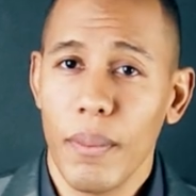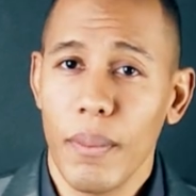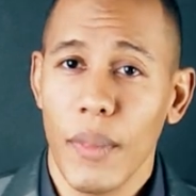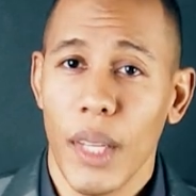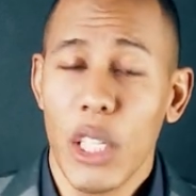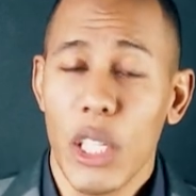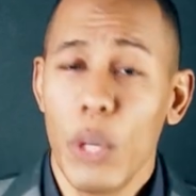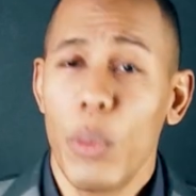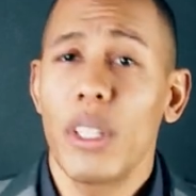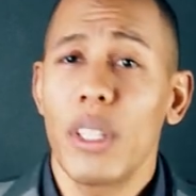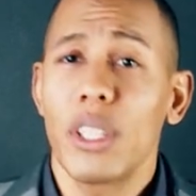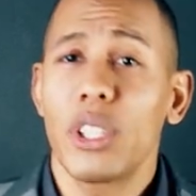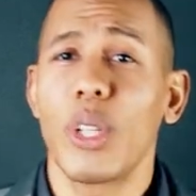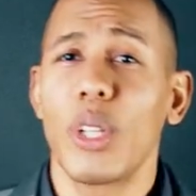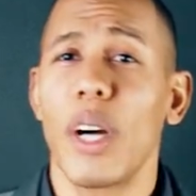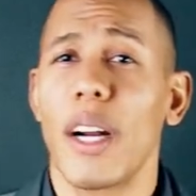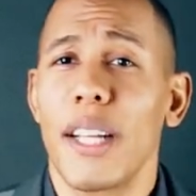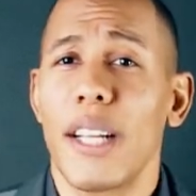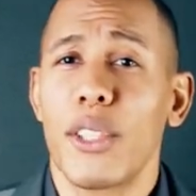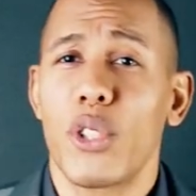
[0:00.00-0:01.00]
You want to
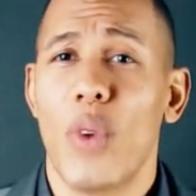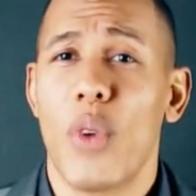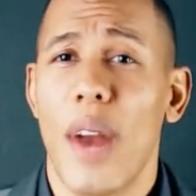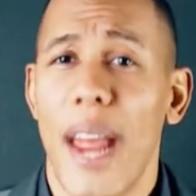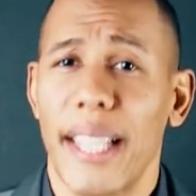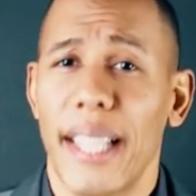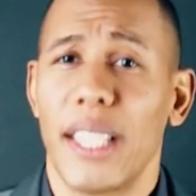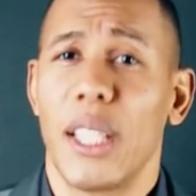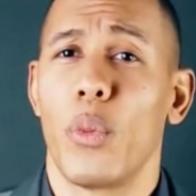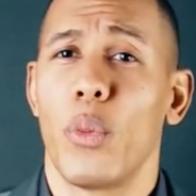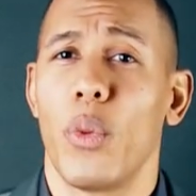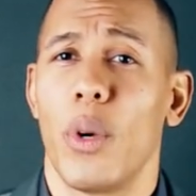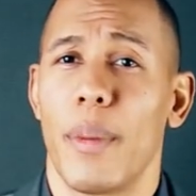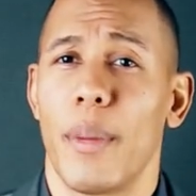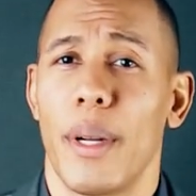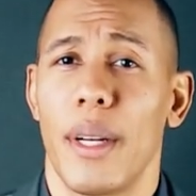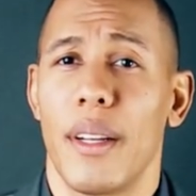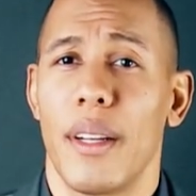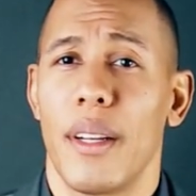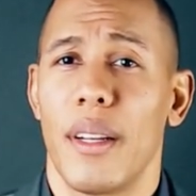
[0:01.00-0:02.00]
start attracting
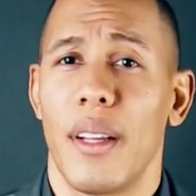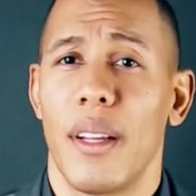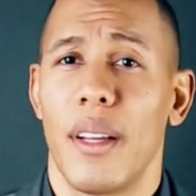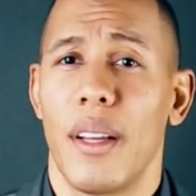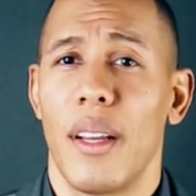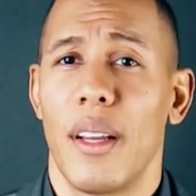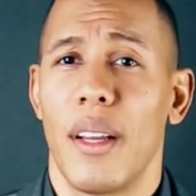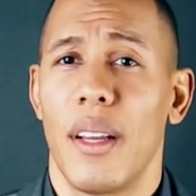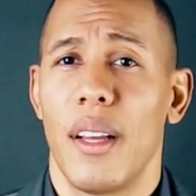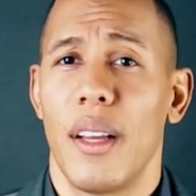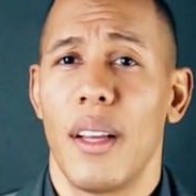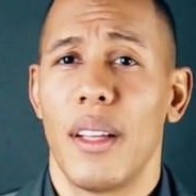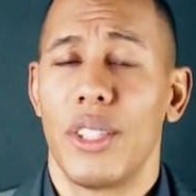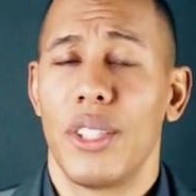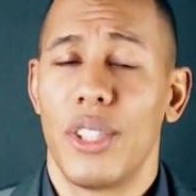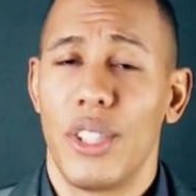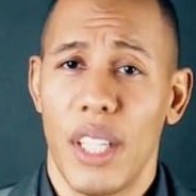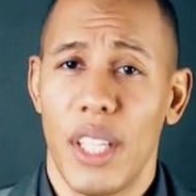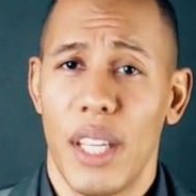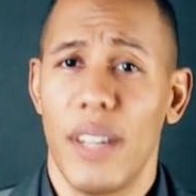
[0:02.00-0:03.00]
women.
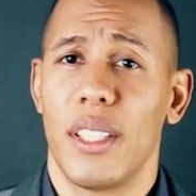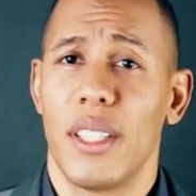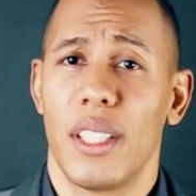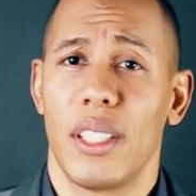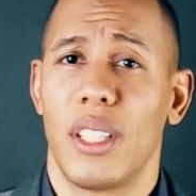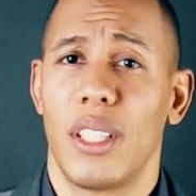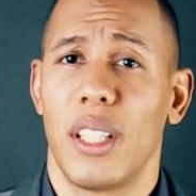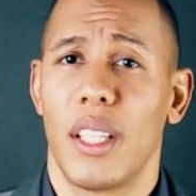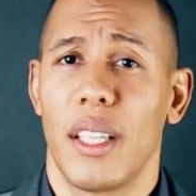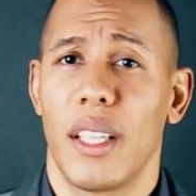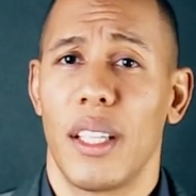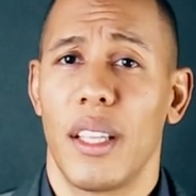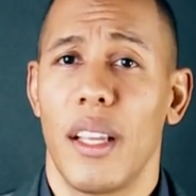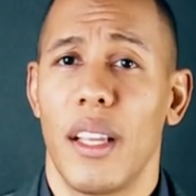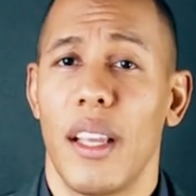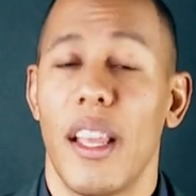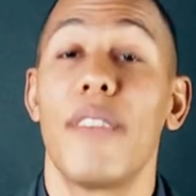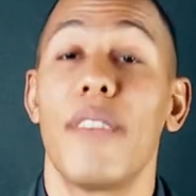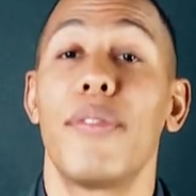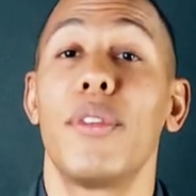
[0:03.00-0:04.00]
Seriously,
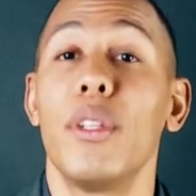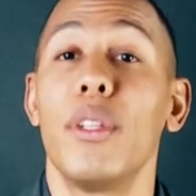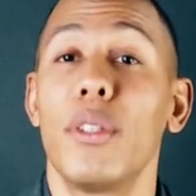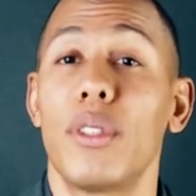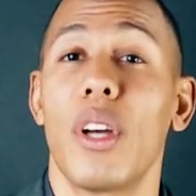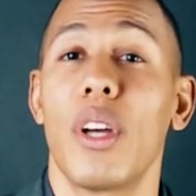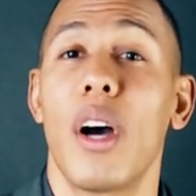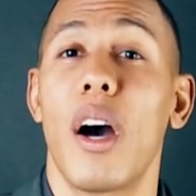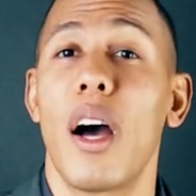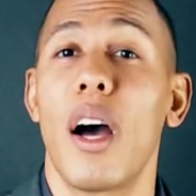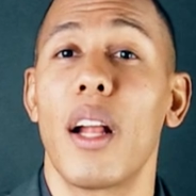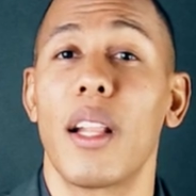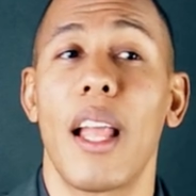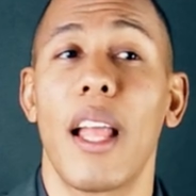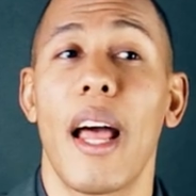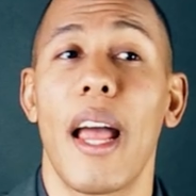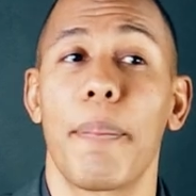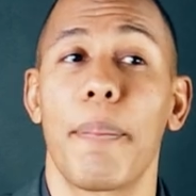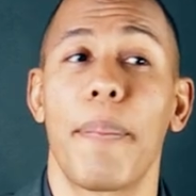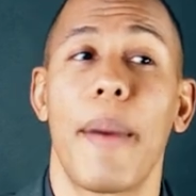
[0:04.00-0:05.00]
if you thought
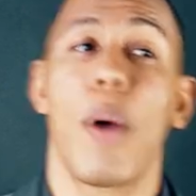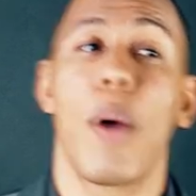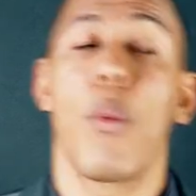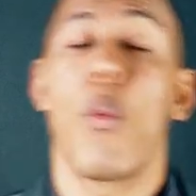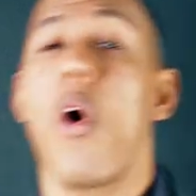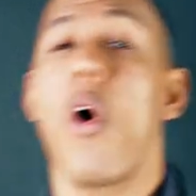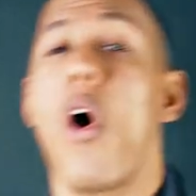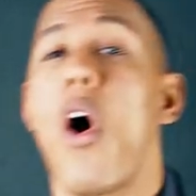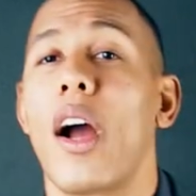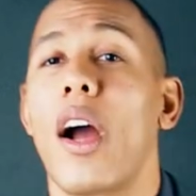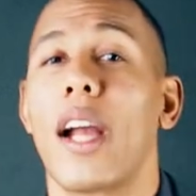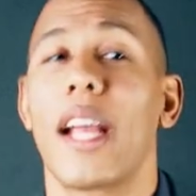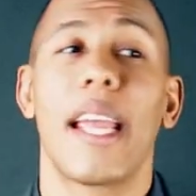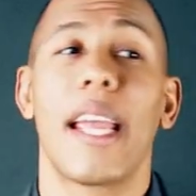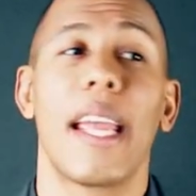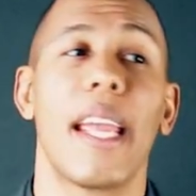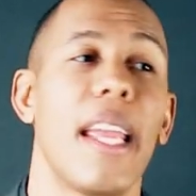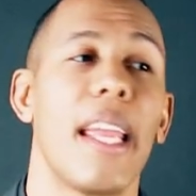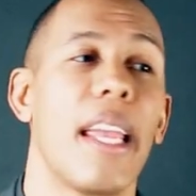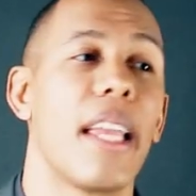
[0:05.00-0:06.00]
like by
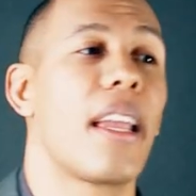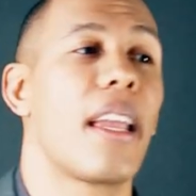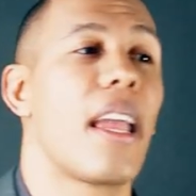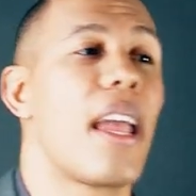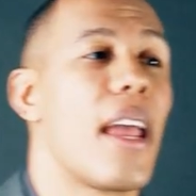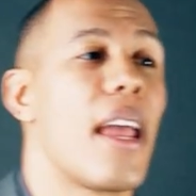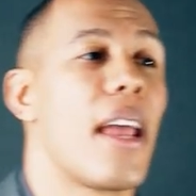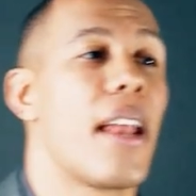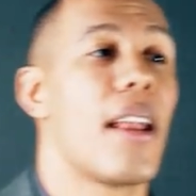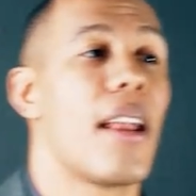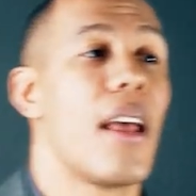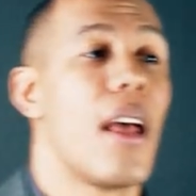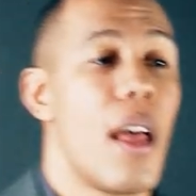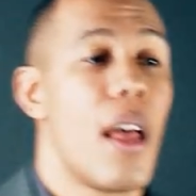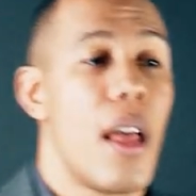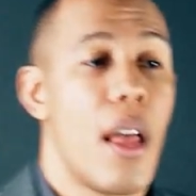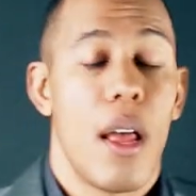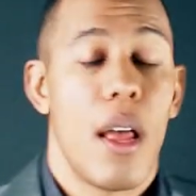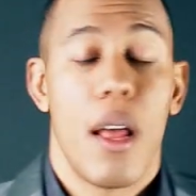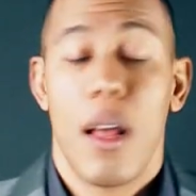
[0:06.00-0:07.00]
walking and
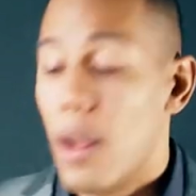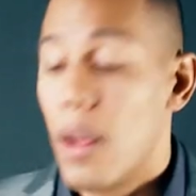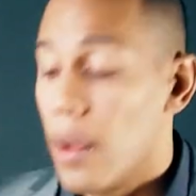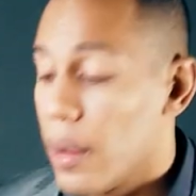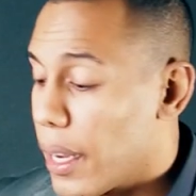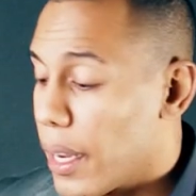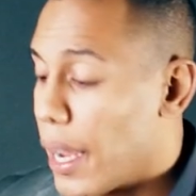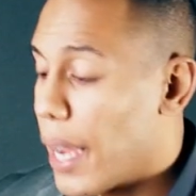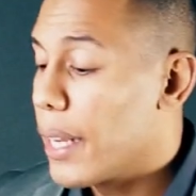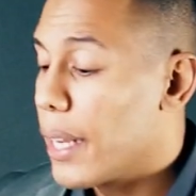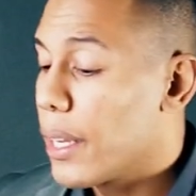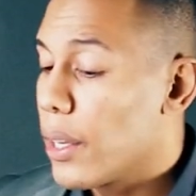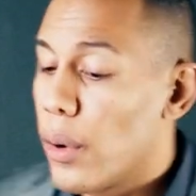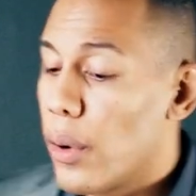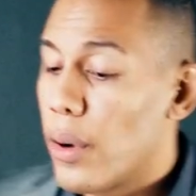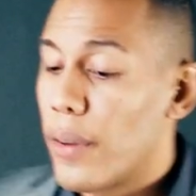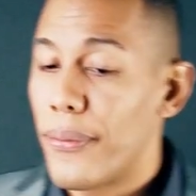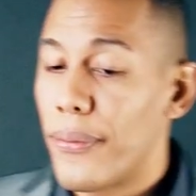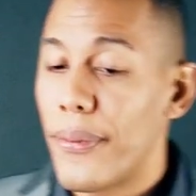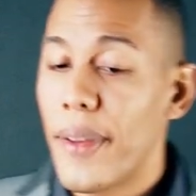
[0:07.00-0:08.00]
getting
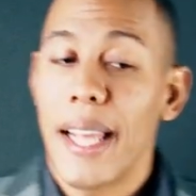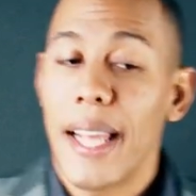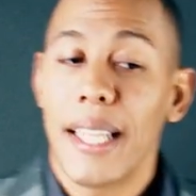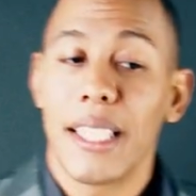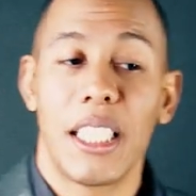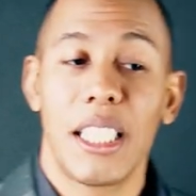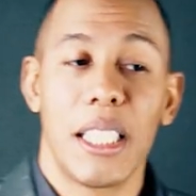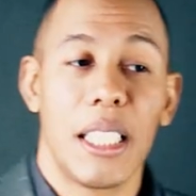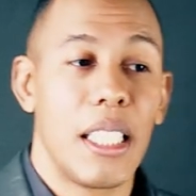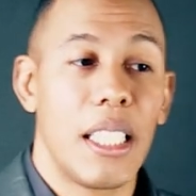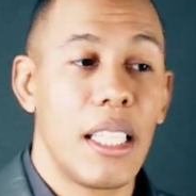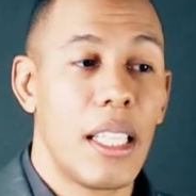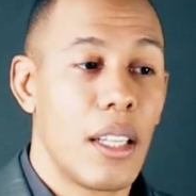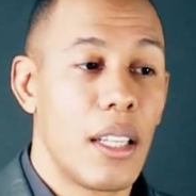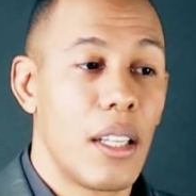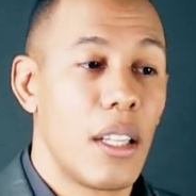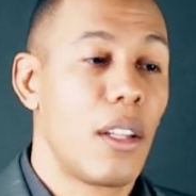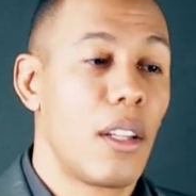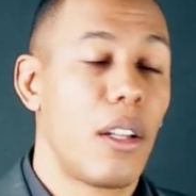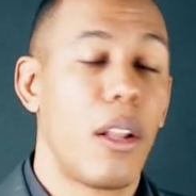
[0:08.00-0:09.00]
your
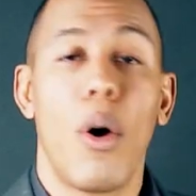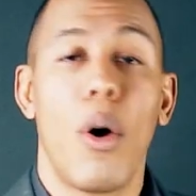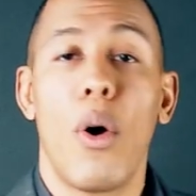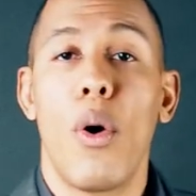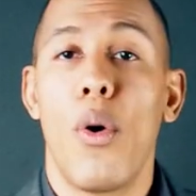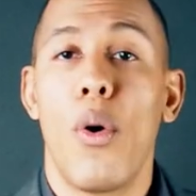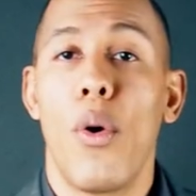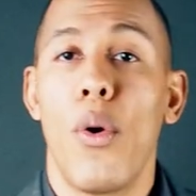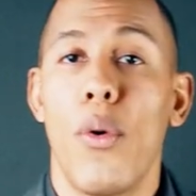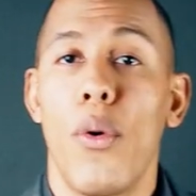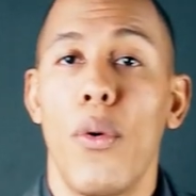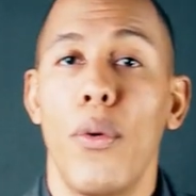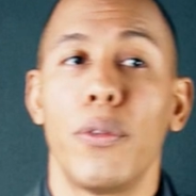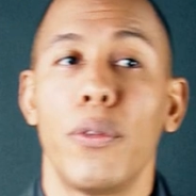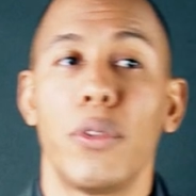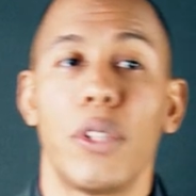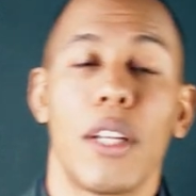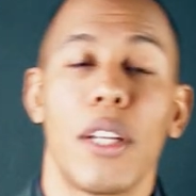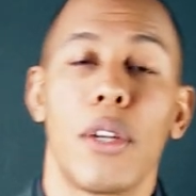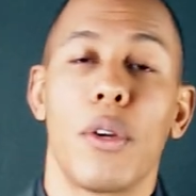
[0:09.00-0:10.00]
fancy
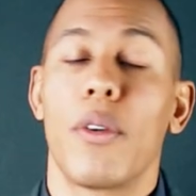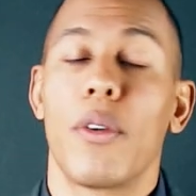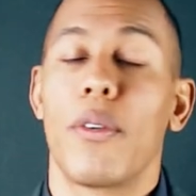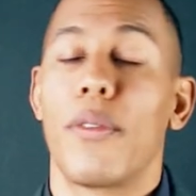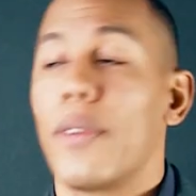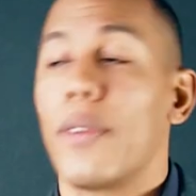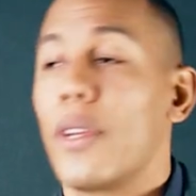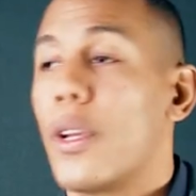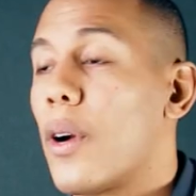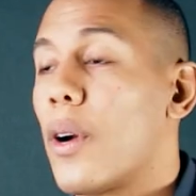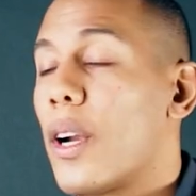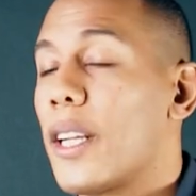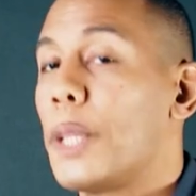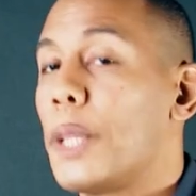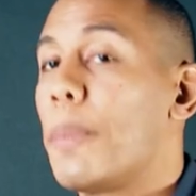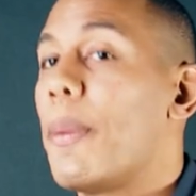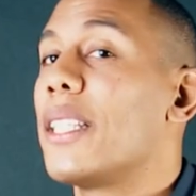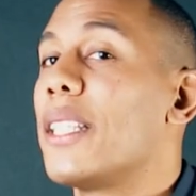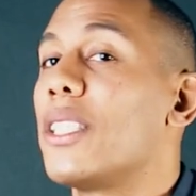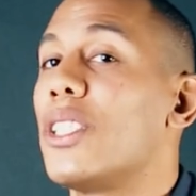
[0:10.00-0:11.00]
clothes and your your
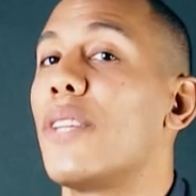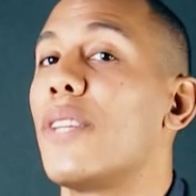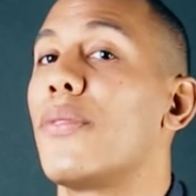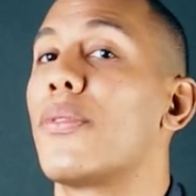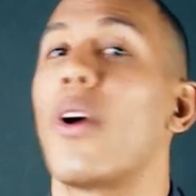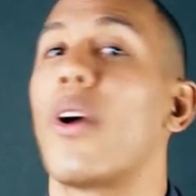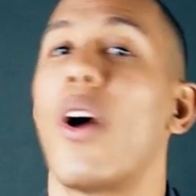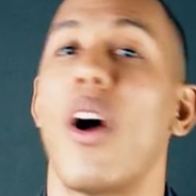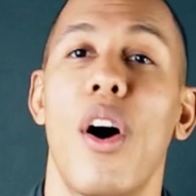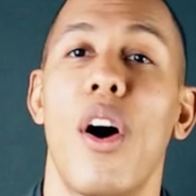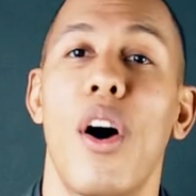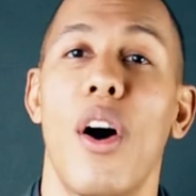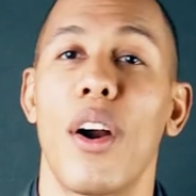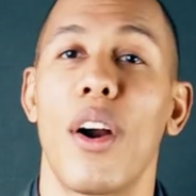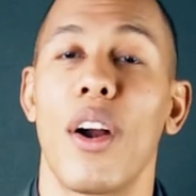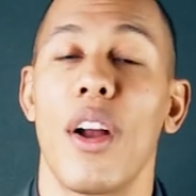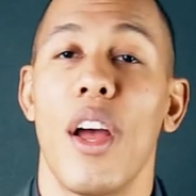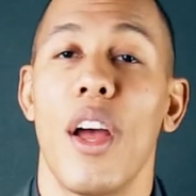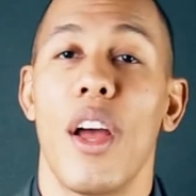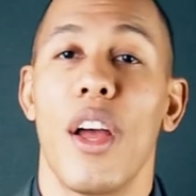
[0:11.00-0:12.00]
expensive
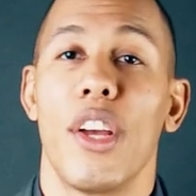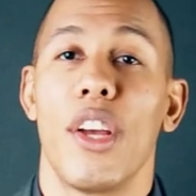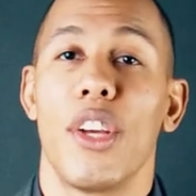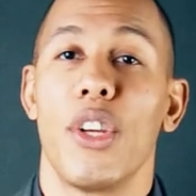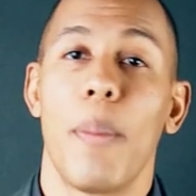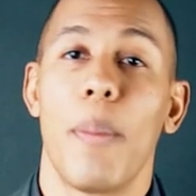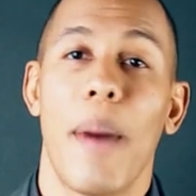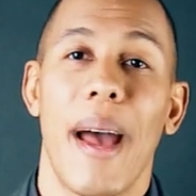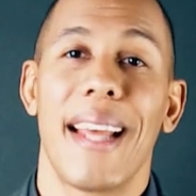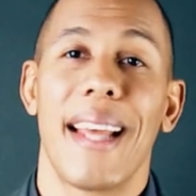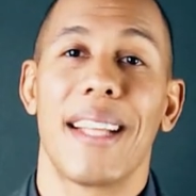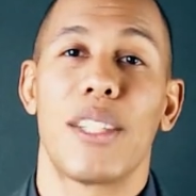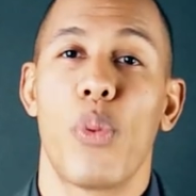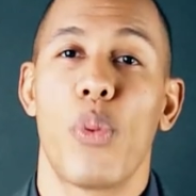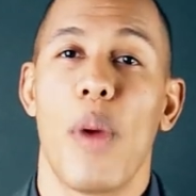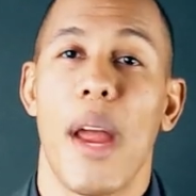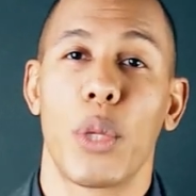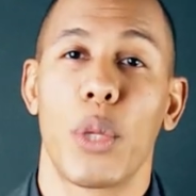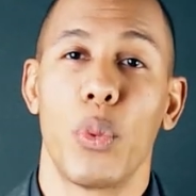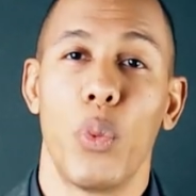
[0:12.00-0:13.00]
car, you might
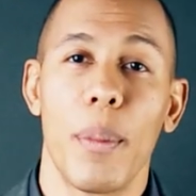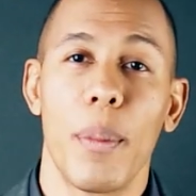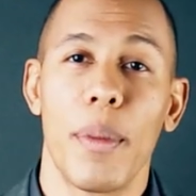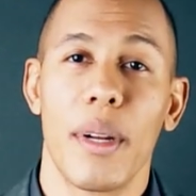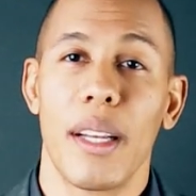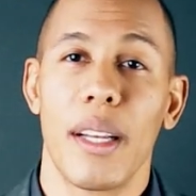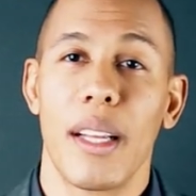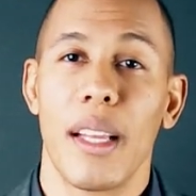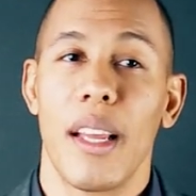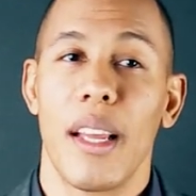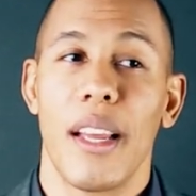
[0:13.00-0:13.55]
attract women.